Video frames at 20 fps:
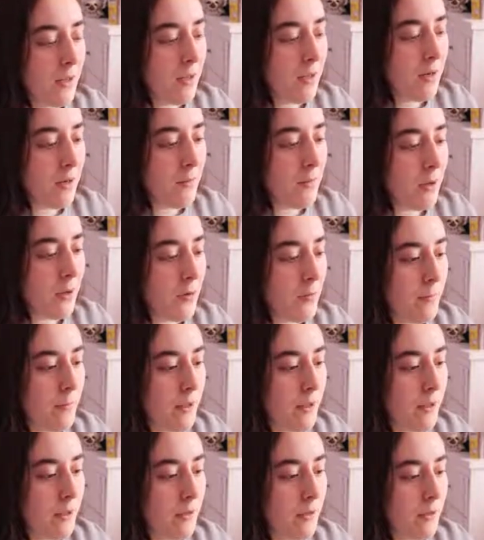And I'm
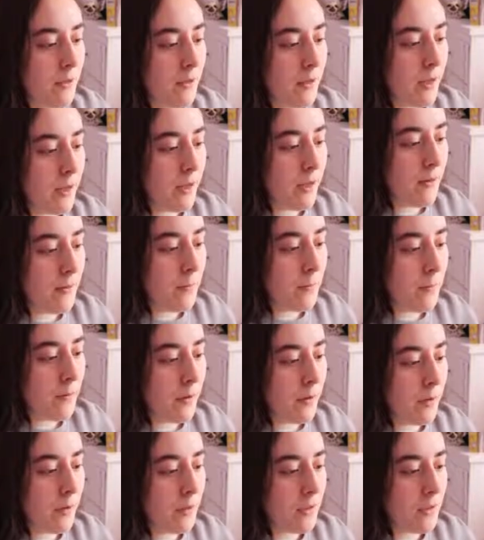hoping that that
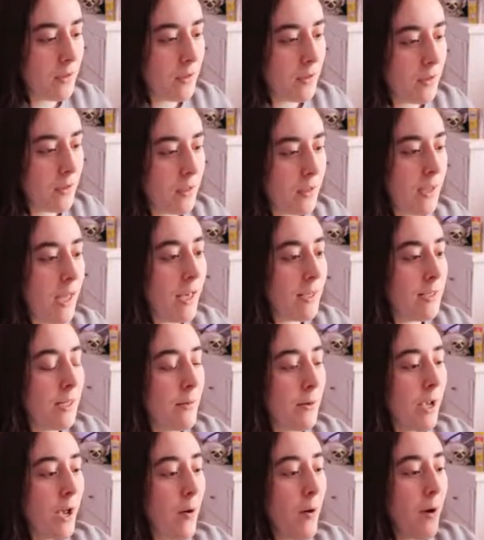worked. Yes,
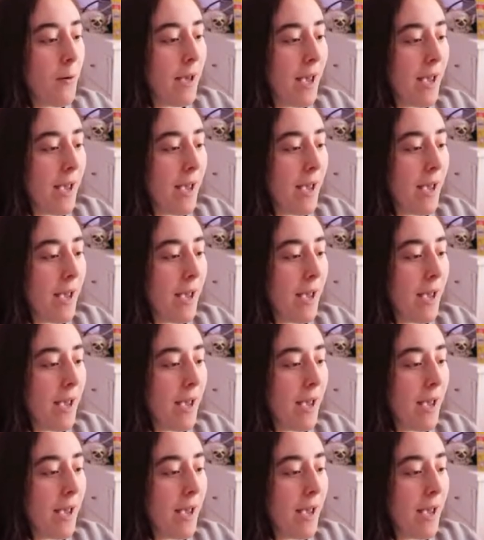here we go!